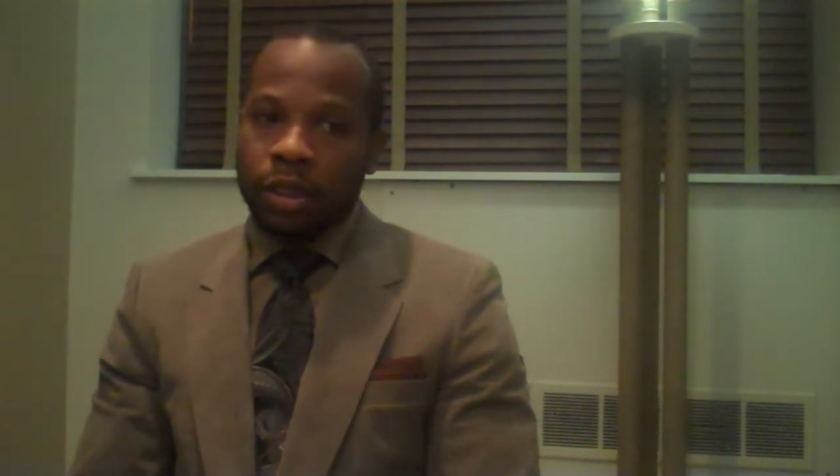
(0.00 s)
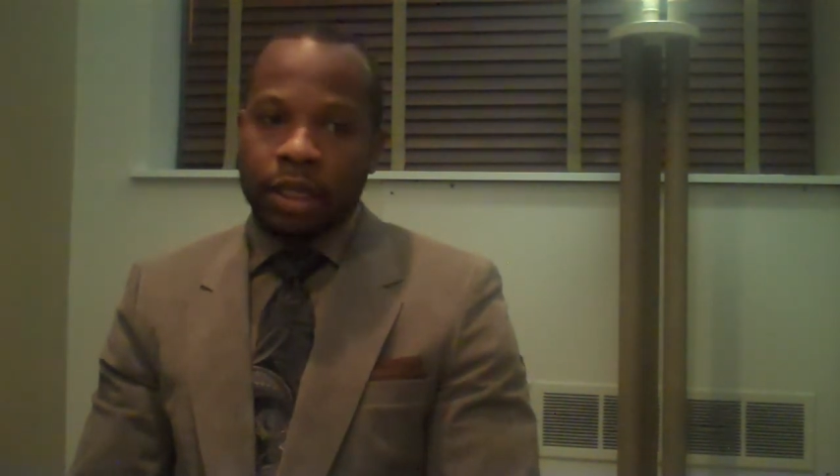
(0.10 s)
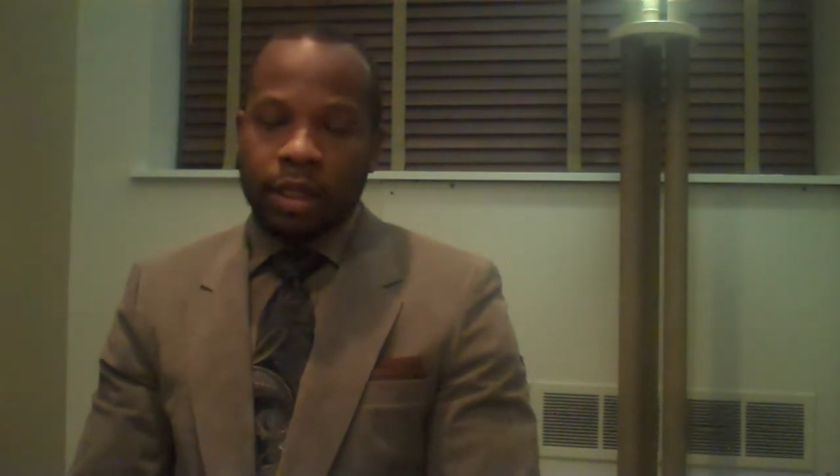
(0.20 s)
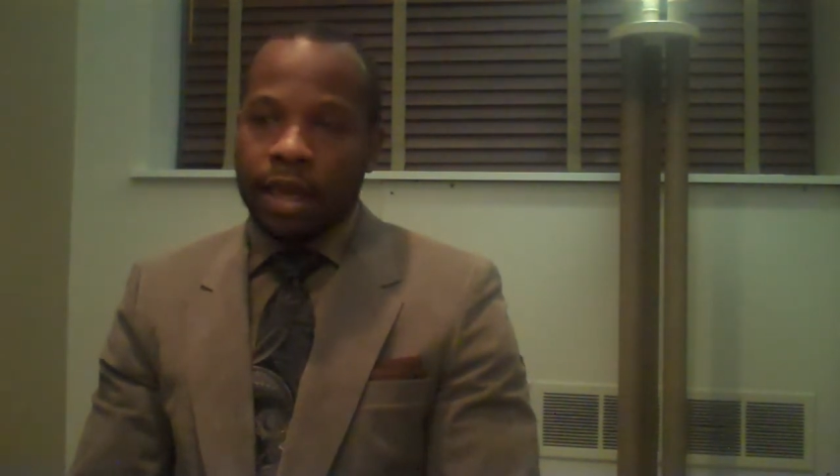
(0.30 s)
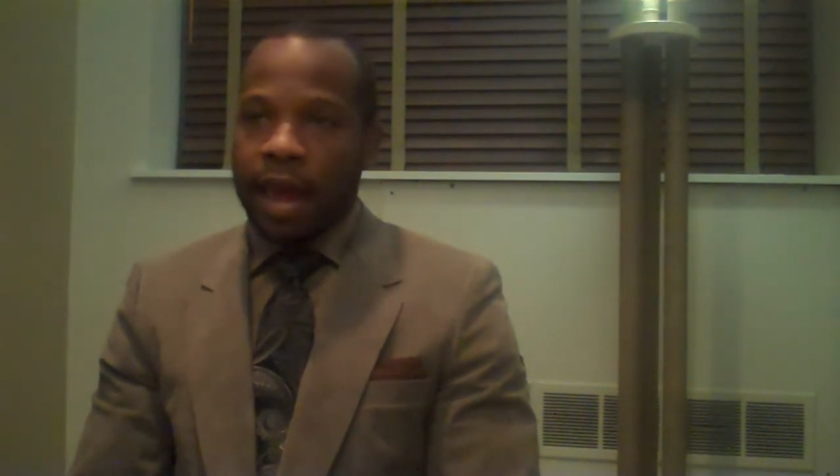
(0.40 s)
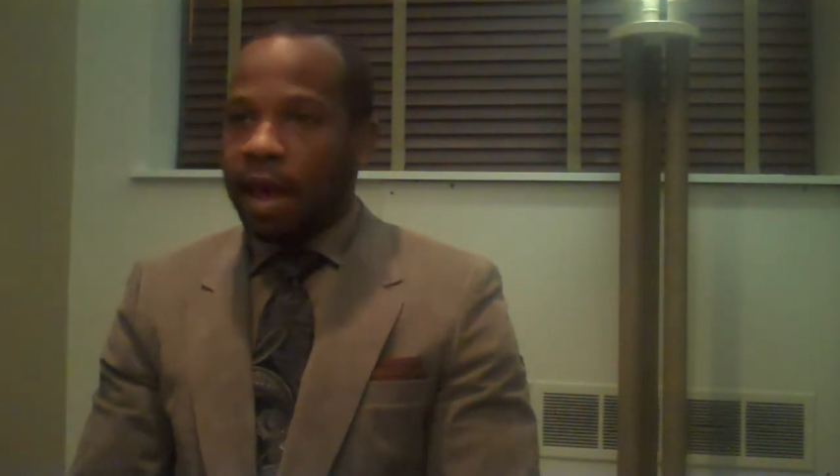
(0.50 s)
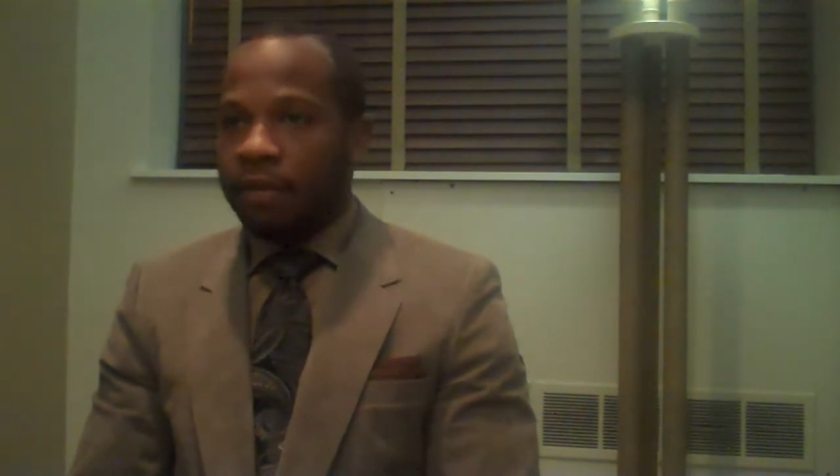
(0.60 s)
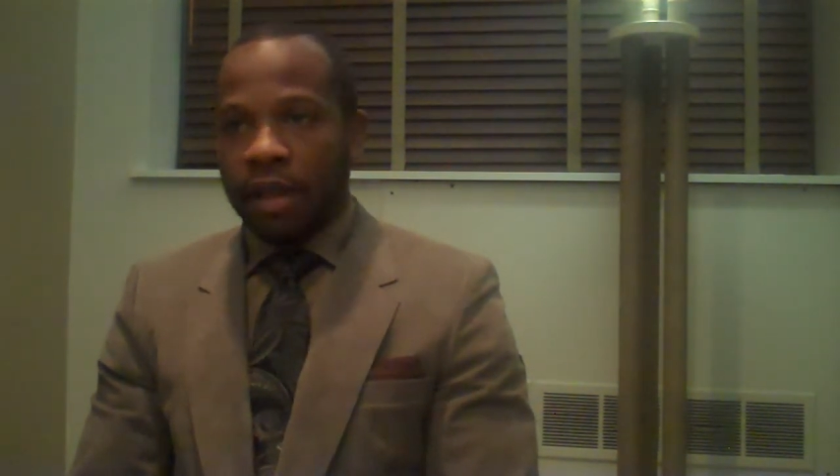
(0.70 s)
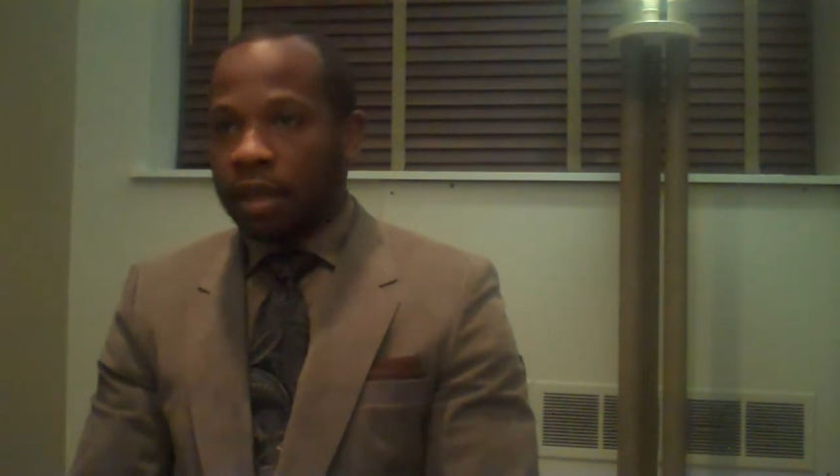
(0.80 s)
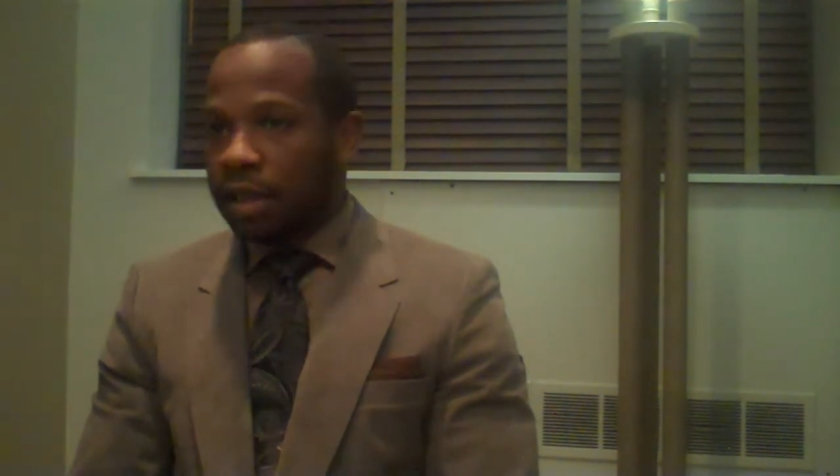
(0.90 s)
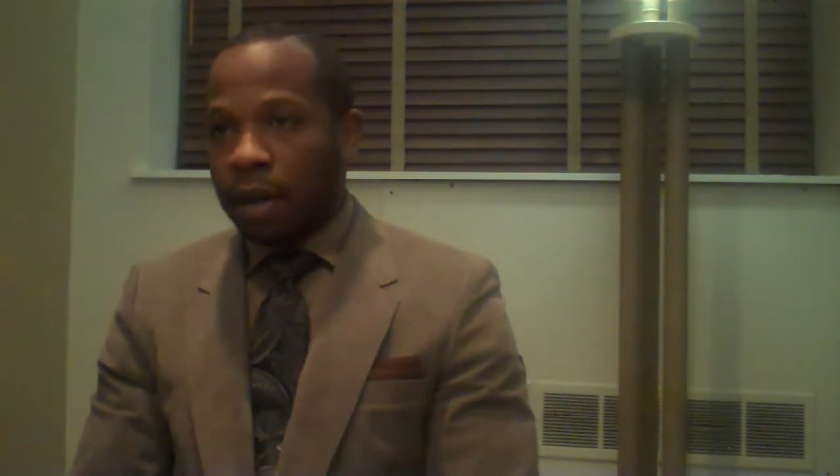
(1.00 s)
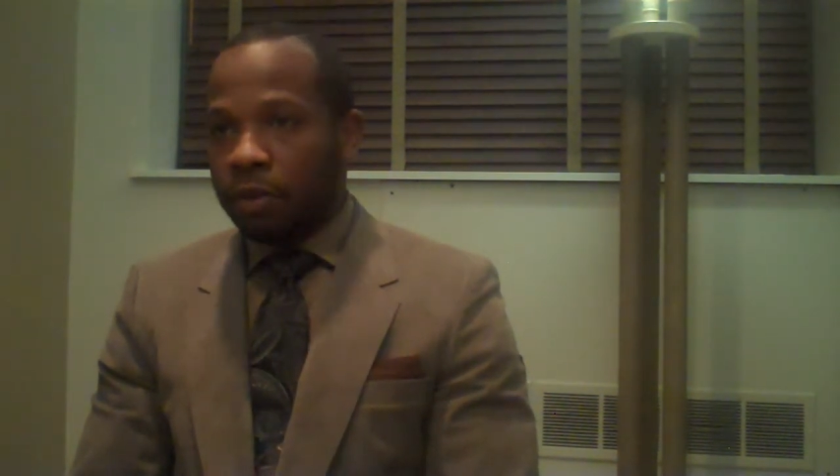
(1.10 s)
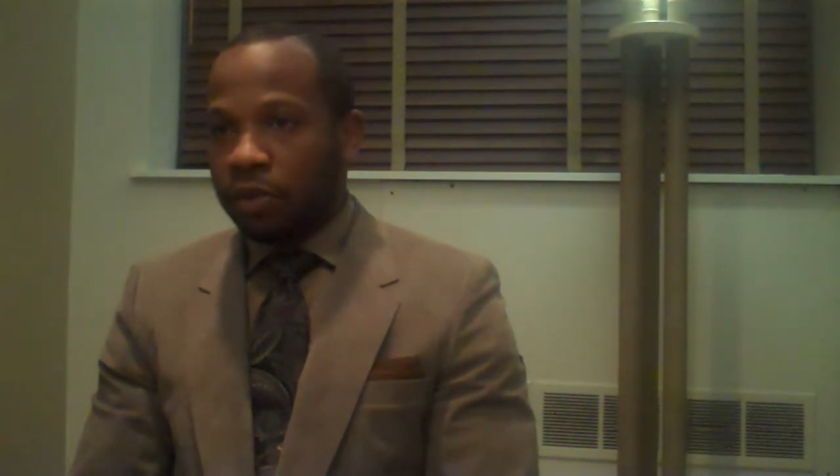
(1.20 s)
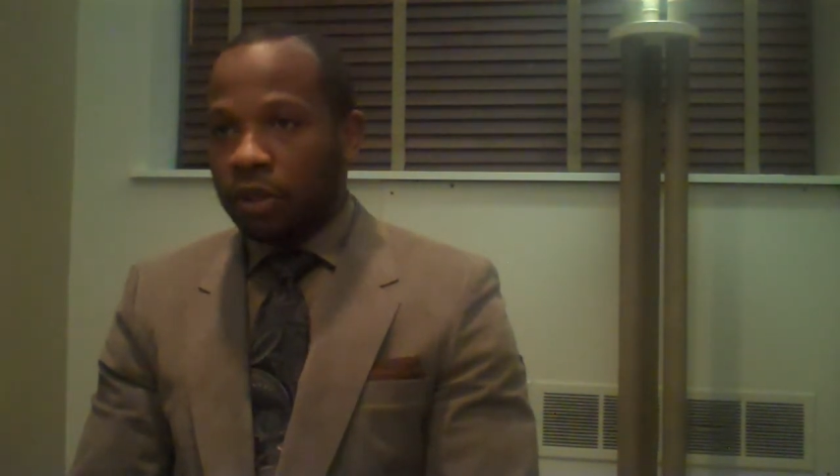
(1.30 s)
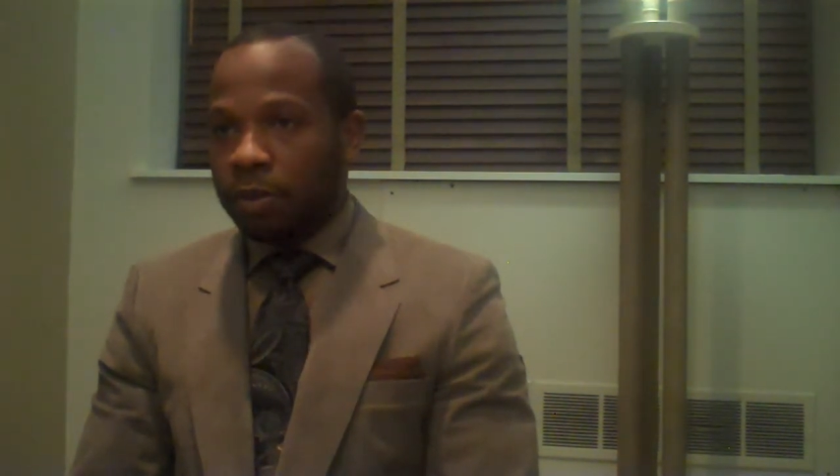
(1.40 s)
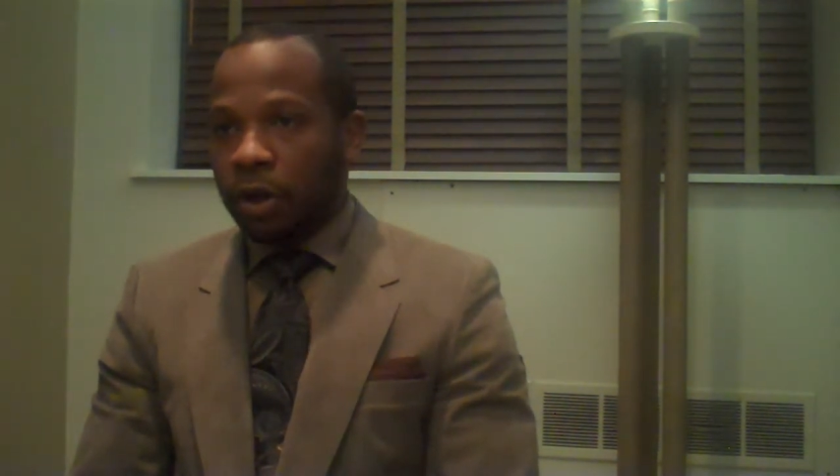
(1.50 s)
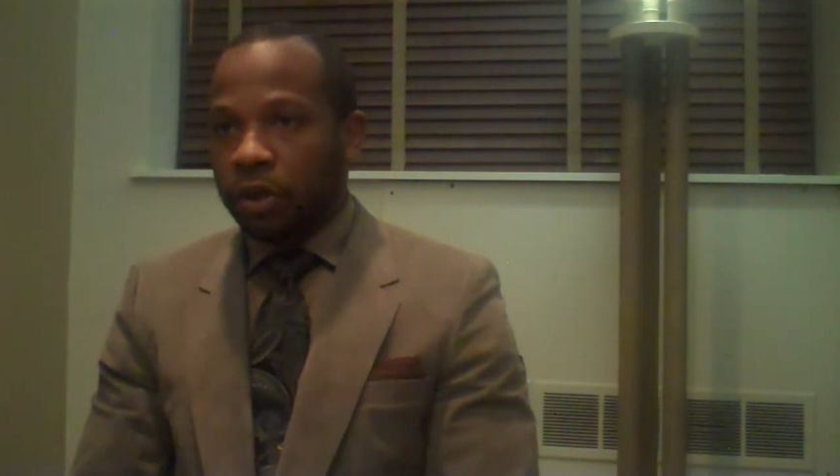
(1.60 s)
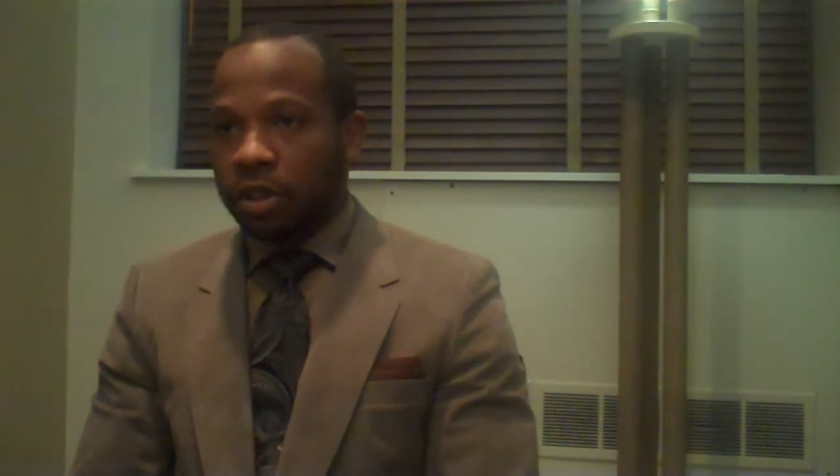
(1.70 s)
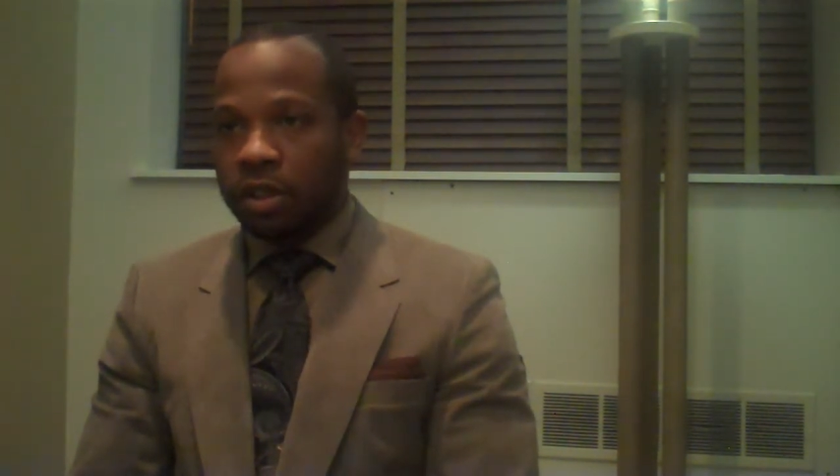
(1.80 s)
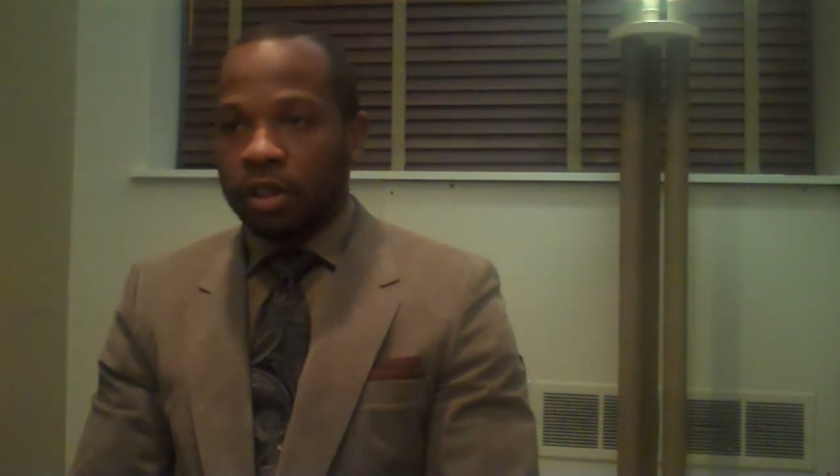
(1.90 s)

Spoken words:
didn't have that type of exposure,